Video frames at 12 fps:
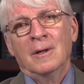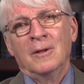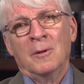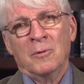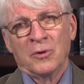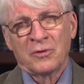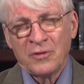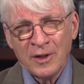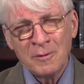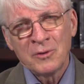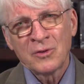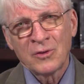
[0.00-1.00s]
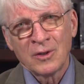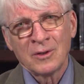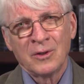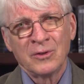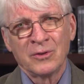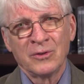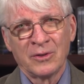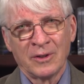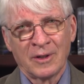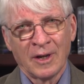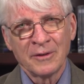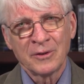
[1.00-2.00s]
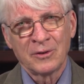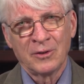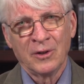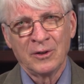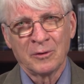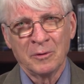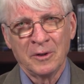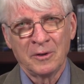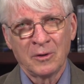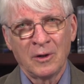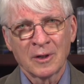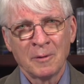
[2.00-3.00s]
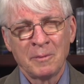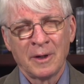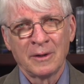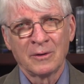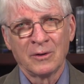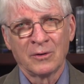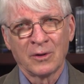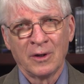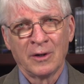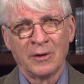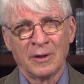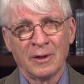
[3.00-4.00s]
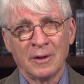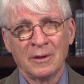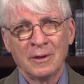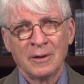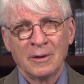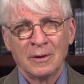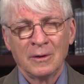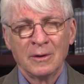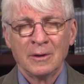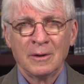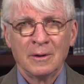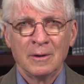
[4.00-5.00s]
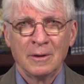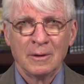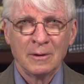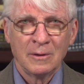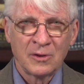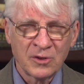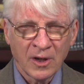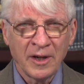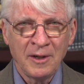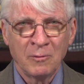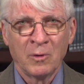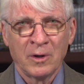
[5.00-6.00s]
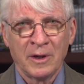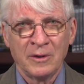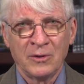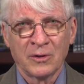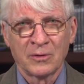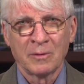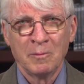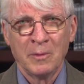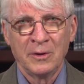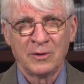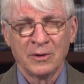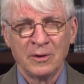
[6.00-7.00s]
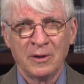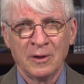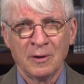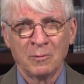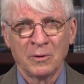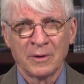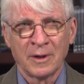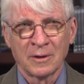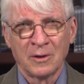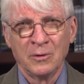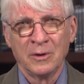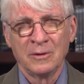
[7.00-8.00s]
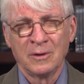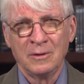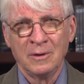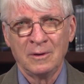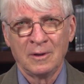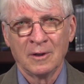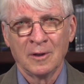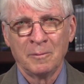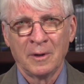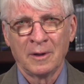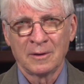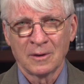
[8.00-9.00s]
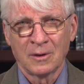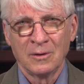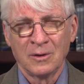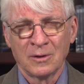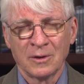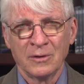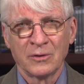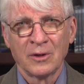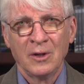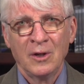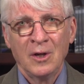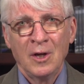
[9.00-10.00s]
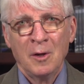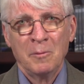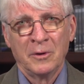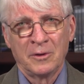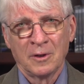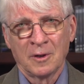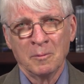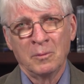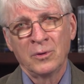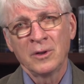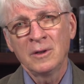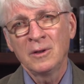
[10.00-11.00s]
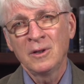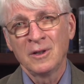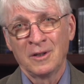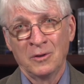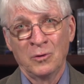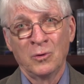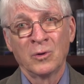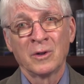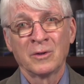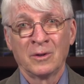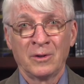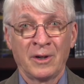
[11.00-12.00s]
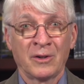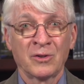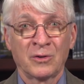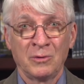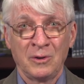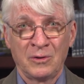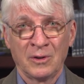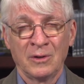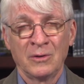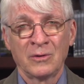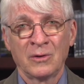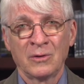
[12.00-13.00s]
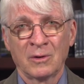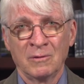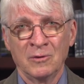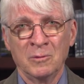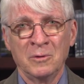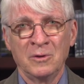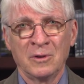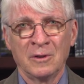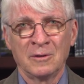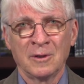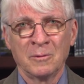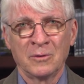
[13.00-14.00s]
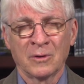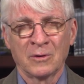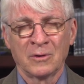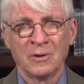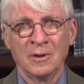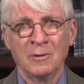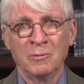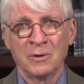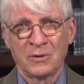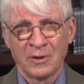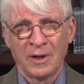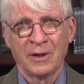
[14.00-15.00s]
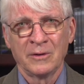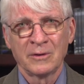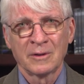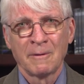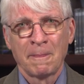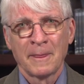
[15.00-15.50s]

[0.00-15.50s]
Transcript: the most famous theologians of the Catholic Church, when they talk about this area, cite what I just mentioned here without going into detail about the conditions, but they completely ignore the last three sentences of Lumen Gentium 16, which says,